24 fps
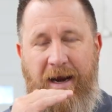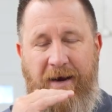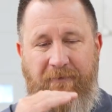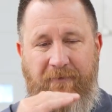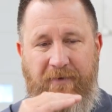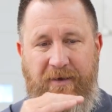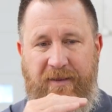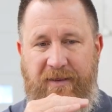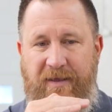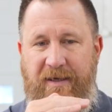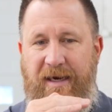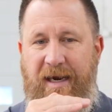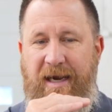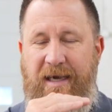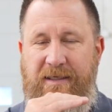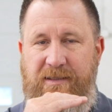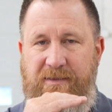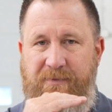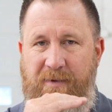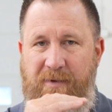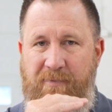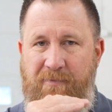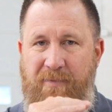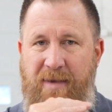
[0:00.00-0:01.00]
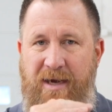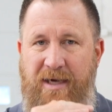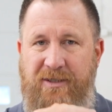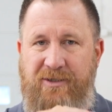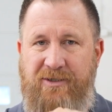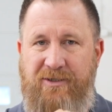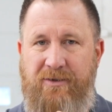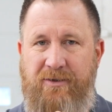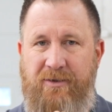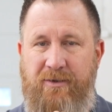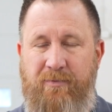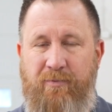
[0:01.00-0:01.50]
Everything has to be
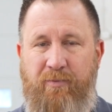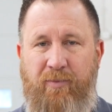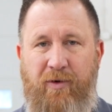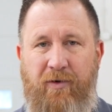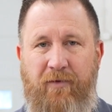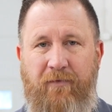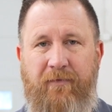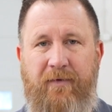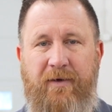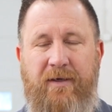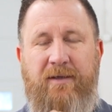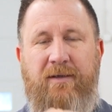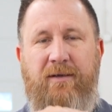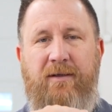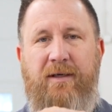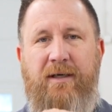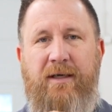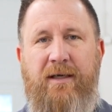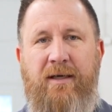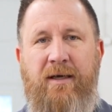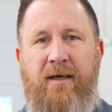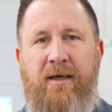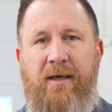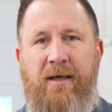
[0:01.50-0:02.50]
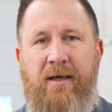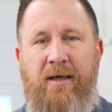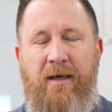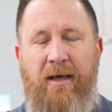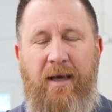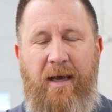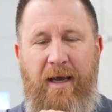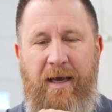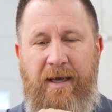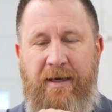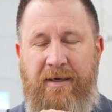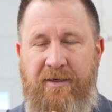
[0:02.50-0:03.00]
measured perfectly
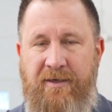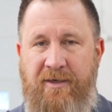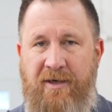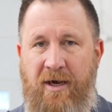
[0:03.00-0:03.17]
and